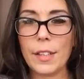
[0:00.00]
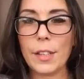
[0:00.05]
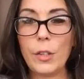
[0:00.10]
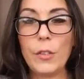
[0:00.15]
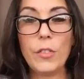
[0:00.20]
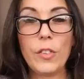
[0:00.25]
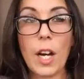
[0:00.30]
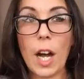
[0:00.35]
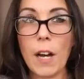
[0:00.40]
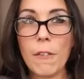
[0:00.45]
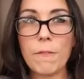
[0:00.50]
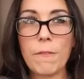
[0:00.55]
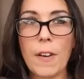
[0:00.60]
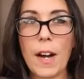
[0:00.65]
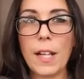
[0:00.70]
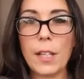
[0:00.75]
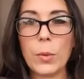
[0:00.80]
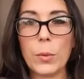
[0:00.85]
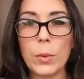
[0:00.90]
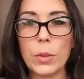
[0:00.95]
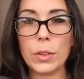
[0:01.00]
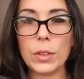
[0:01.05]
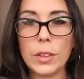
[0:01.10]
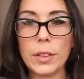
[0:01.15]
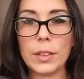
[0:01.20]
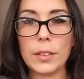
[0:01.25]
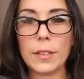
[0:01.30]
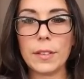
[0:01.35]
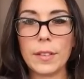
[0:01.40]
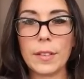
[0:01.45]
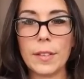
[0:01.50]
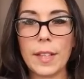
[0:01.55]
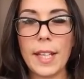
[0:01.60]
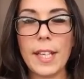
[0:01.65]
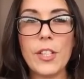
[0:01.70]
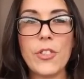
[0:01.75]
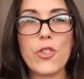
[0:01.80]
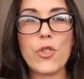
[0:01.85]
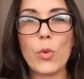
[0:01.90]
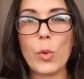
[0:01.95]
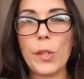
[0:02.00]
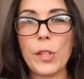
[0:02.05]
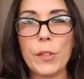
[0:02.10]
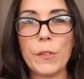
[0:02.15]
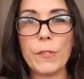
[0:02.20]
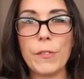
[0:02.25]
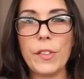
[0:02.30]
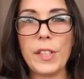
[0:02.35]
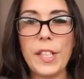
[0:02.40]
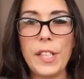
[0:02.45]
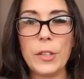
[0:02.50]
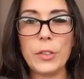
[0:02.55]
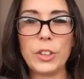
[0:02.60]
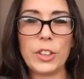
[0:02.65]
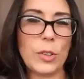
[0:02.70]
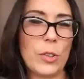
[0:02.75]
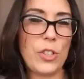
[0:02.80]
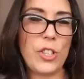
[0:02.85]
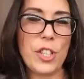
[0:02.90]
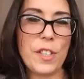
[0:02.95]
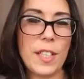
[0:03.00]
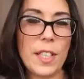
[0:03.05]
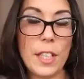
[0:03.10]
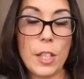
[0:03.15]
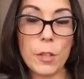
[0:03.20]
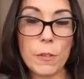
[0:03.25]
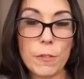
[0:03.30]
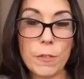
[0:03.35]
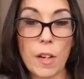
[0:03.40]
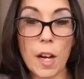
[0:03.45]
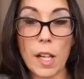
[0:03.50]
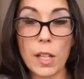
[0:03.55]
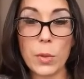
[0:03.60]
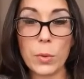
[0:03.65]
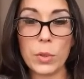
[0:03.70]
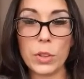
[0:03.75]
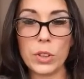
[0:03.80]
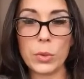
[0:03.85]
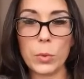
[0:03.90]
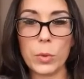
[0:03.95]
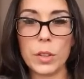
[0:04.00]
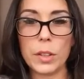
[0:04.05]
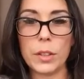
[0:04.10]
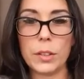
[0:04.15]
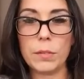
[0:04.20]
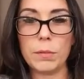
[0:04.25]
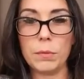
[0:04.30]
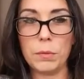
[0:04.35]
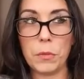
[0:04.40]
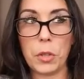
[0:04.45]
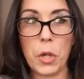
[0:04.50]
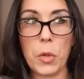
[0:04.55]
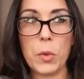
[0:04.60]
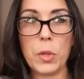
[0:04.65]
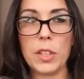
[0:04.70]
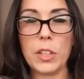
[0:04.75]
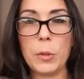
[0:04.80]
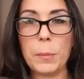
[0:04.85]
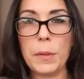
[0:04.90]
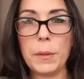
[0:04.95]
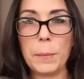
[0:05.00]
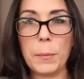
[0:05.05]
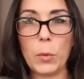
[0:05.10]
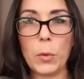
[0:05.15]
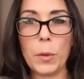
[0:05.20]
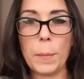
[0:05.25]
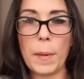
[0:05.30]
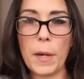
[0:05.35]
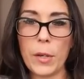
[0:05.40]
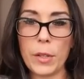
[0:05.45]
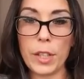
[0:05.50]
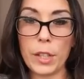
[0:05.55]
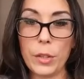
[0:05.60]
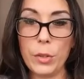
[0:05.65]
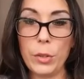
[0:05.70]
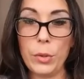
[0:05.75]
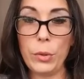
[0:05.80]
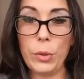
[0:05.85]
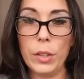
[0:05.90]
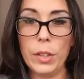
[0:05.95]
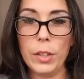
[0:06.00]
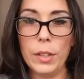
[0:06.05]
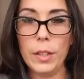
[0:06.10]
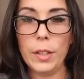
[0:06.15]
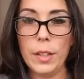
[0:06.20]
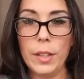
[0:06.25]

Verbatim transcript: You've got followers. They enjoy your videos. Don't you think your followers want to know a little bit more about you?